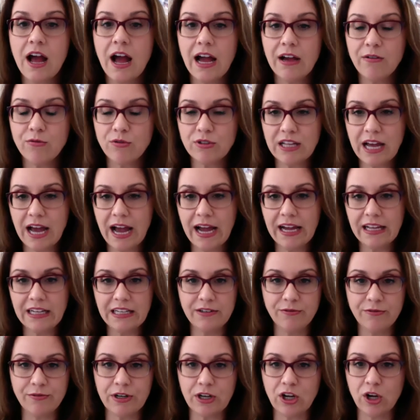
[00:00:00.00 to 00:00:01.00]
I would
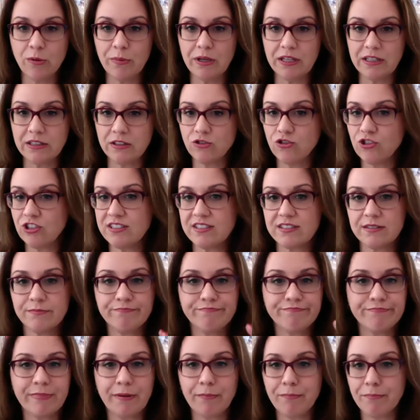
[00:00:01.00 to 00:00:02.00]
highly recommend just
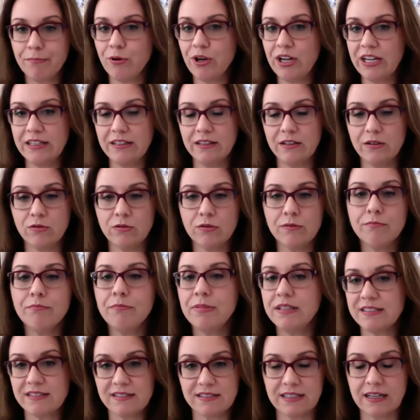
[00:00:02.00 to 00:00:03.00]
brand new
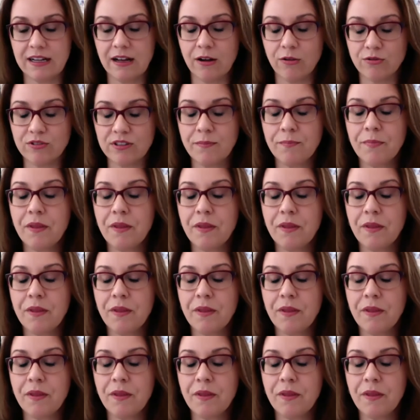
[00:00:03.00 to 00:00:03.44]
business account.